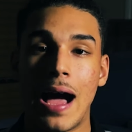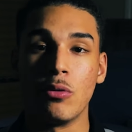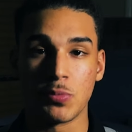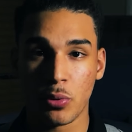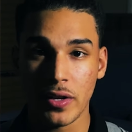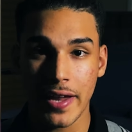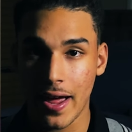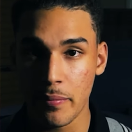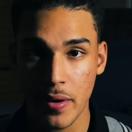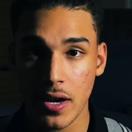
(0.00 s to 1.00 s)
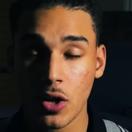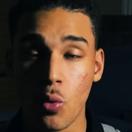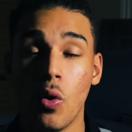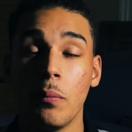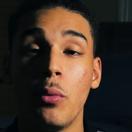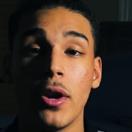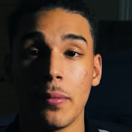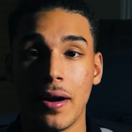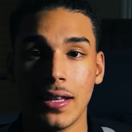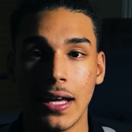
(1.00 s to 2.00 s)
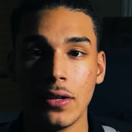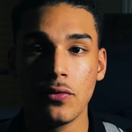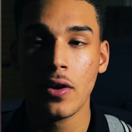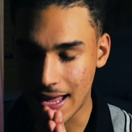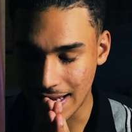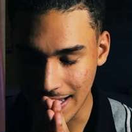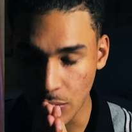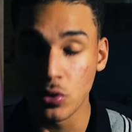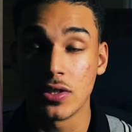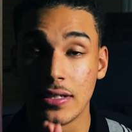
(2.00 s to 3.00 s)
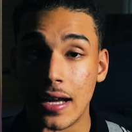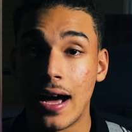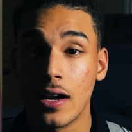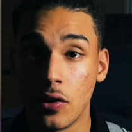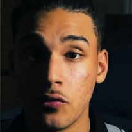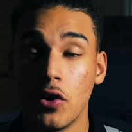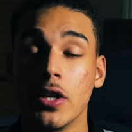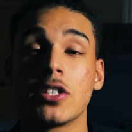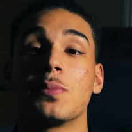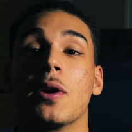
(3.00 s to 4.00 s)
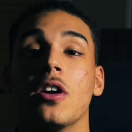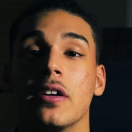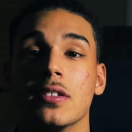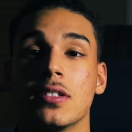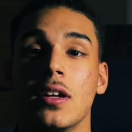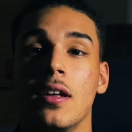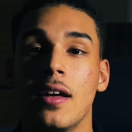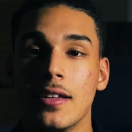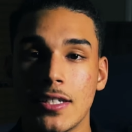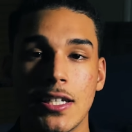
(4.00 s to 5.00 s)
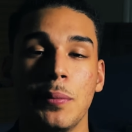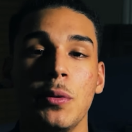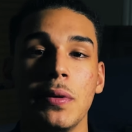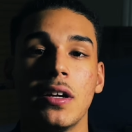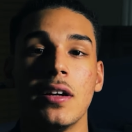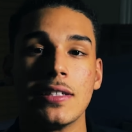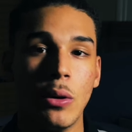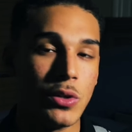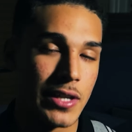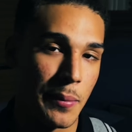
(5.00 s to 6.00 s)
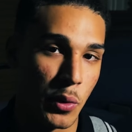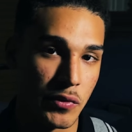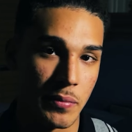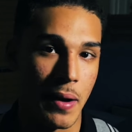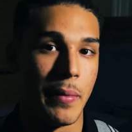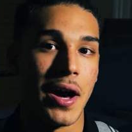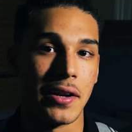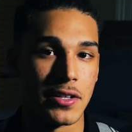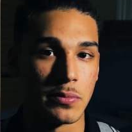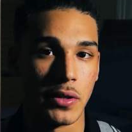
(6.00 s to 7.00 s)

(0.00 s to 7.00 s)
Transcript: I was pre-diabetic one point in my life and it was not a fun experience simply because I was not moving my body as